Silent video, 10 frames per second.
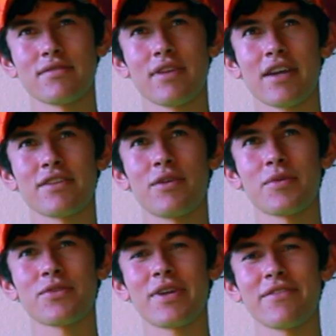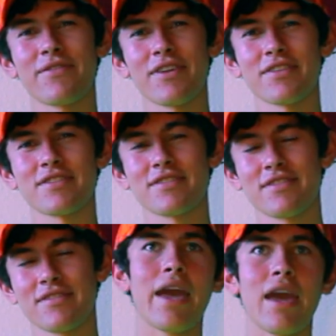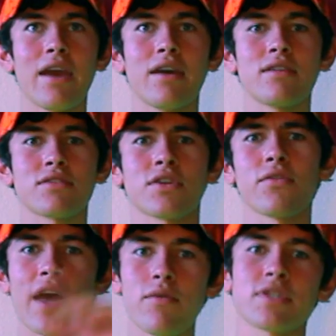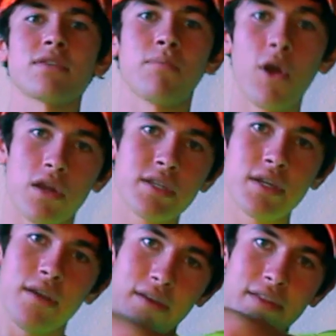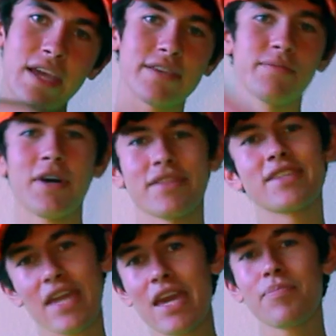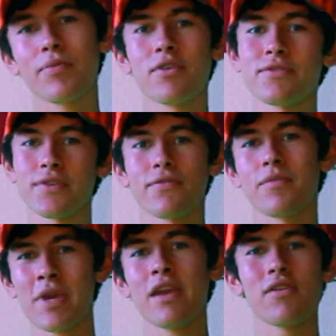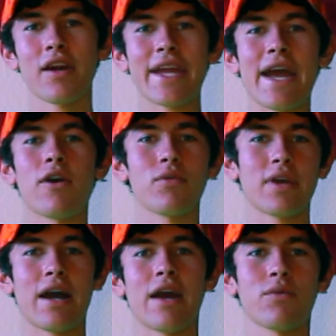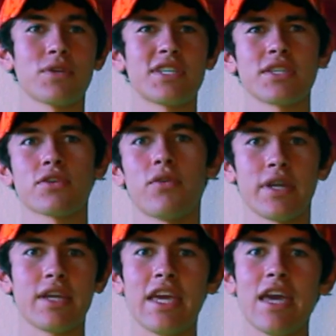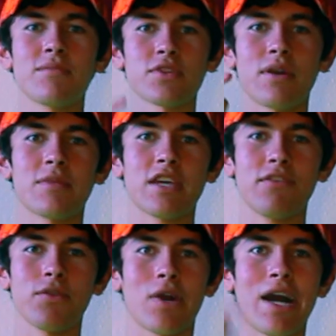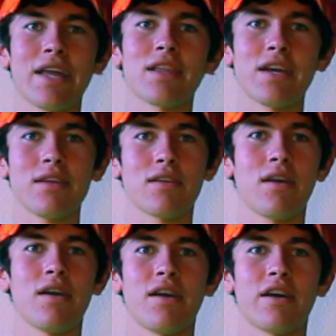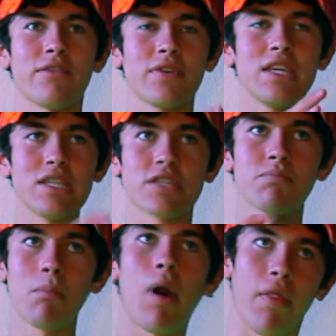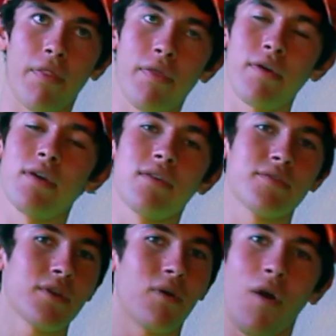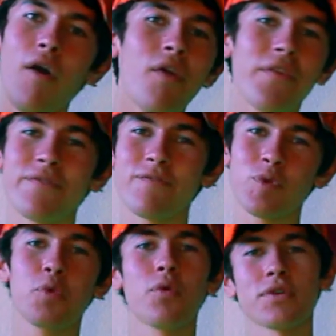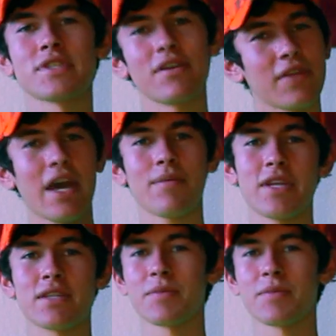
October 21st. And so that was in March. Next month is April, so from here on out, I was just going to games, so I'm gonna give you a highlight of each month. So all the cool stuff that happened each